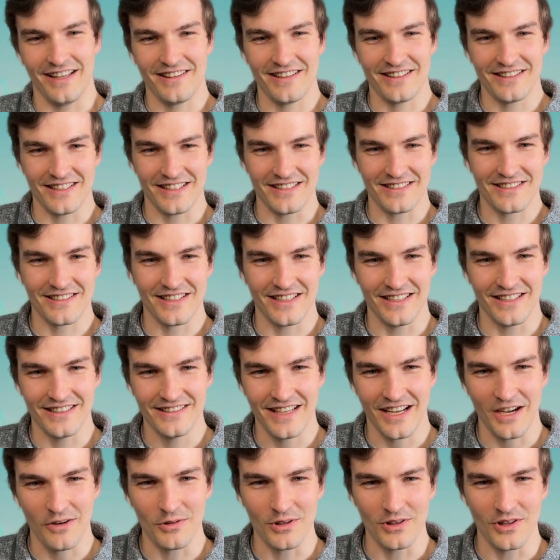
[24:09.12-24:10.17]
I think that's
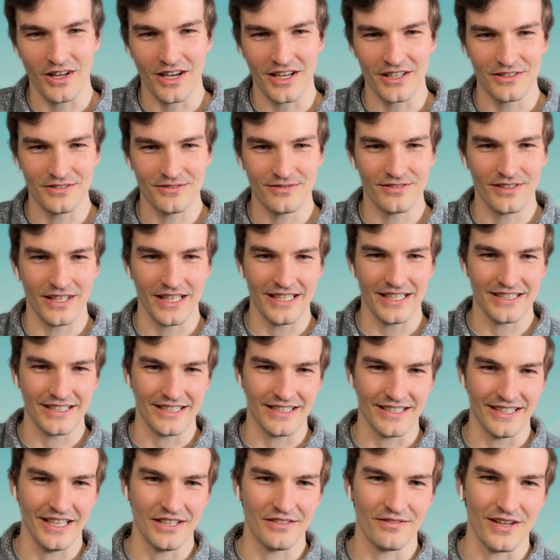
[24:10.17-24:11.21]
how a lot of like
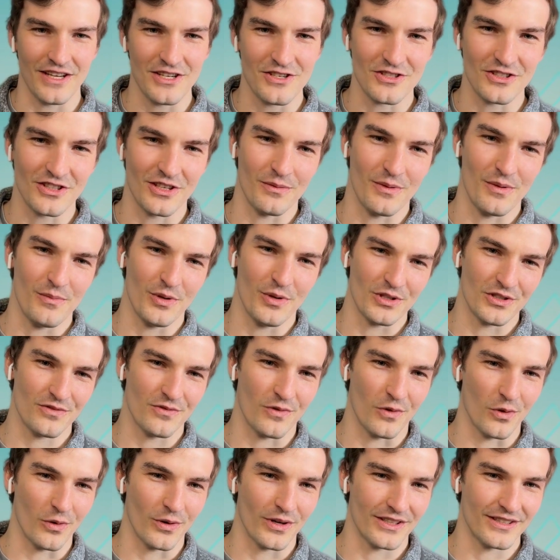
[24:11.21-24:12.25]
innovation is going to be pushed
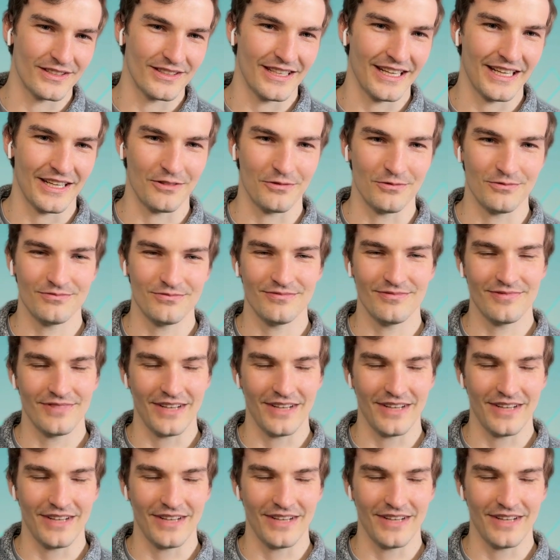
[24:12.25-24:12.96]
forward, and how,